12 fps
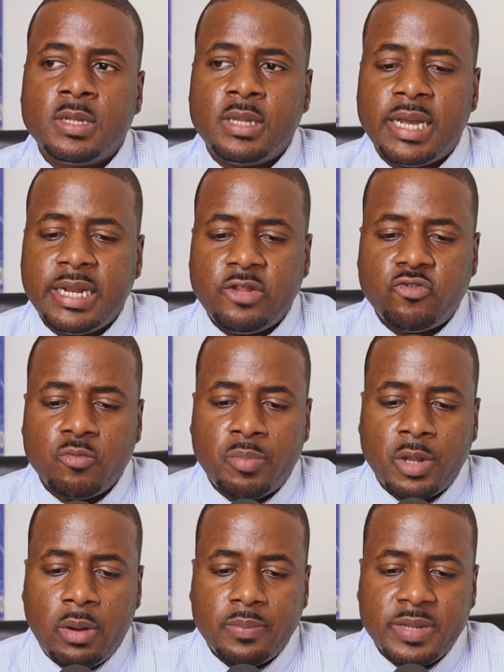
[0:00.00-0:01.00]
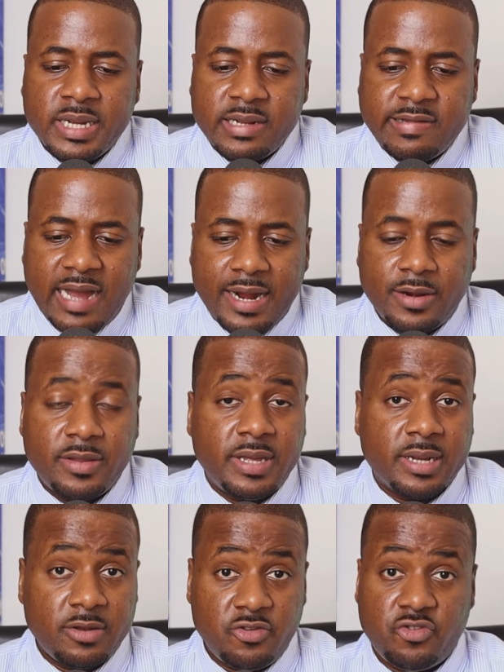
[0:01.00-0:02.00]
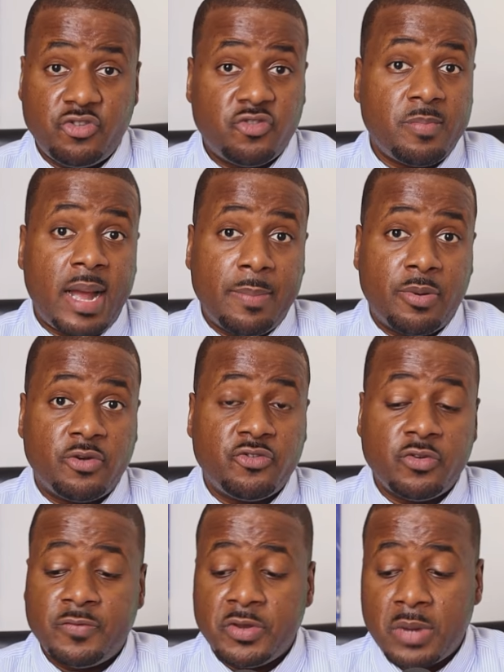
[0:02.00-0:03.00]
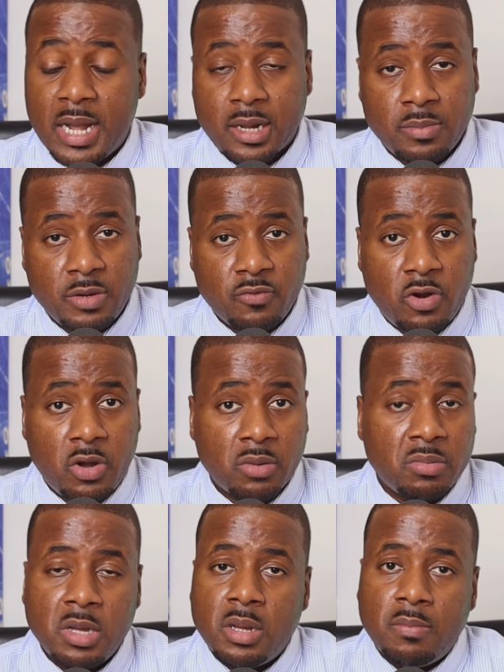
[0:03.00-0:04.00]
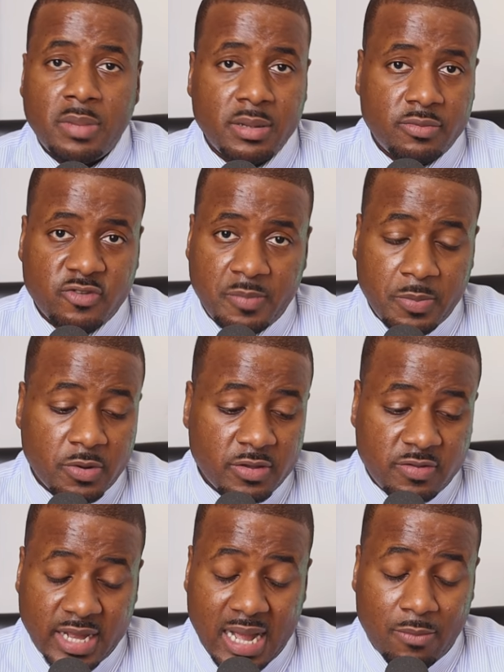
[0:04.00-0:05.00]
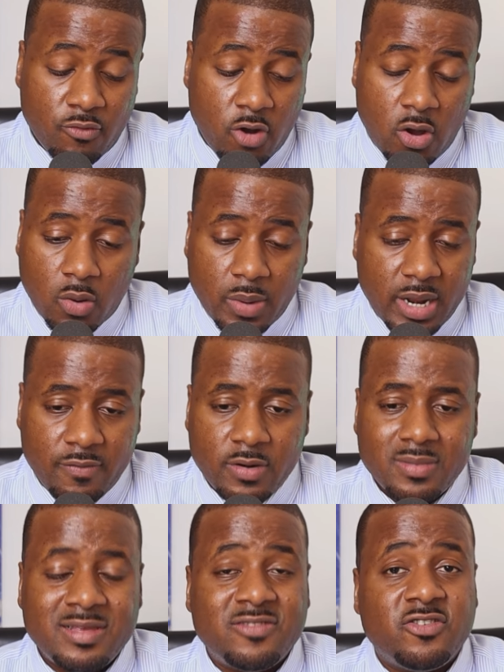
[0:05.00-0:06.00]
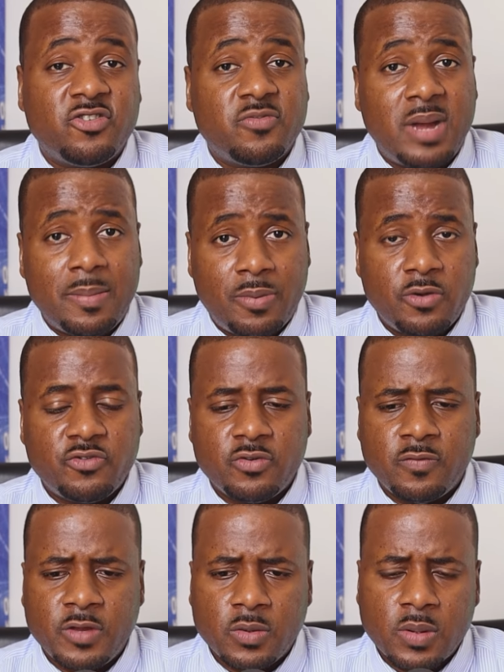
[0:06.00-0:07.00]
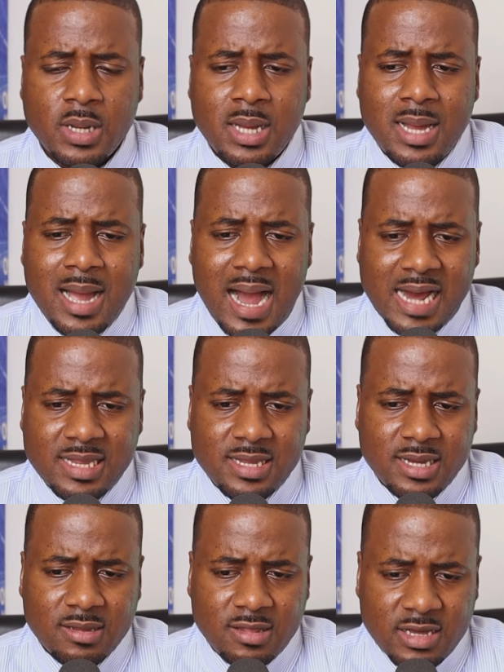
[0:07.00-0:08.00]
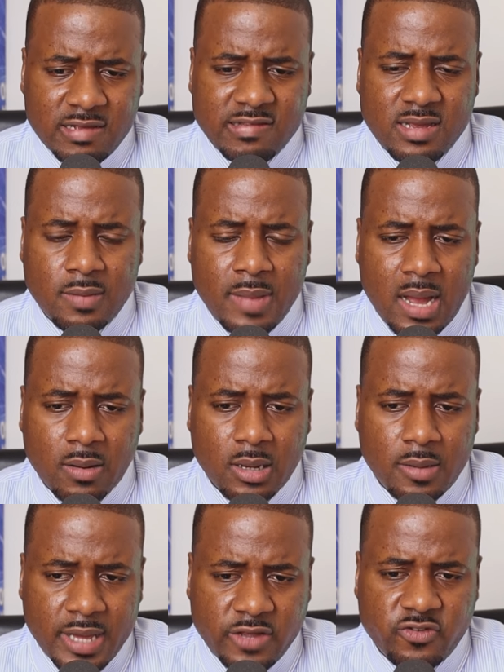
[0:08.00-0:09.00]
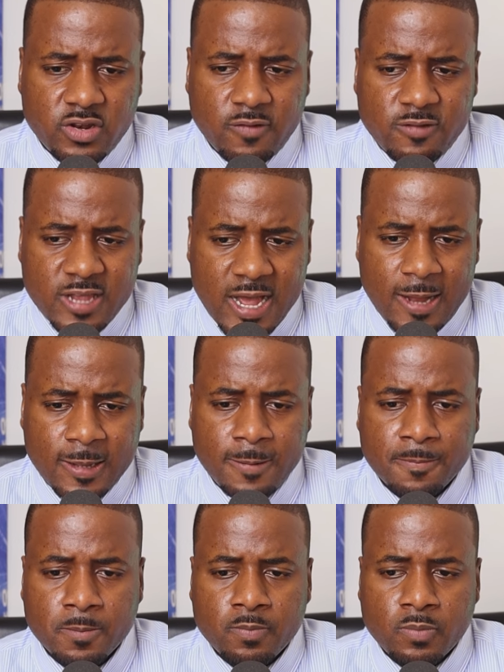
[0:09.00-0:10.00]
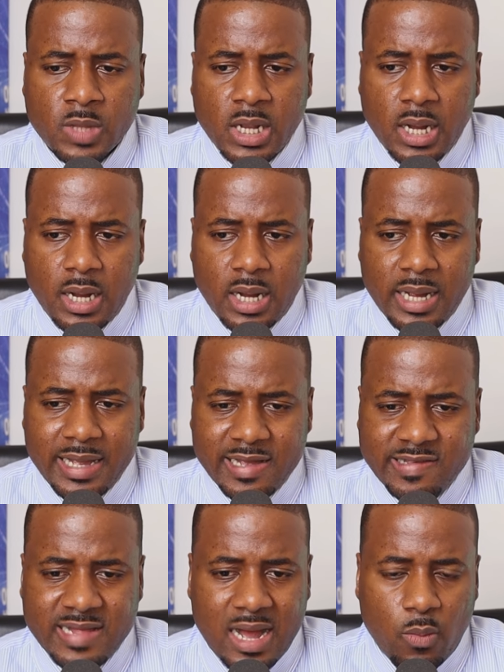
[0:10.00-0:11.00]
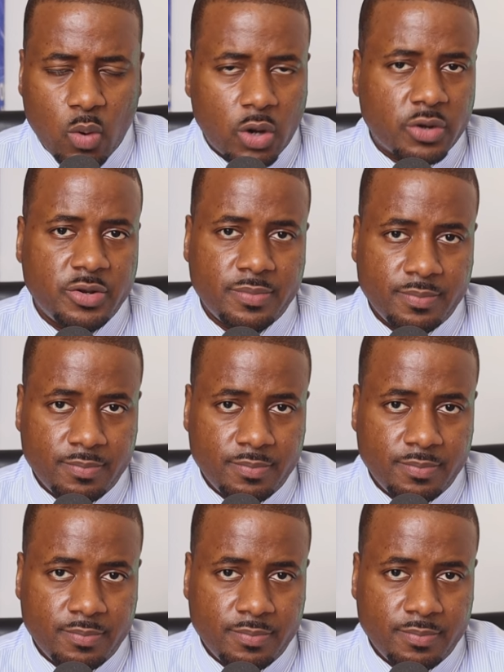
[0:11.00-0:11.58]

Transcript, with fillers: they need to blow up the entire thing. This is just my personal view. I could be wrong, but some people can think I'm wrong, whatever. This is just my personal view. I think this amalgamation of talent has not worked.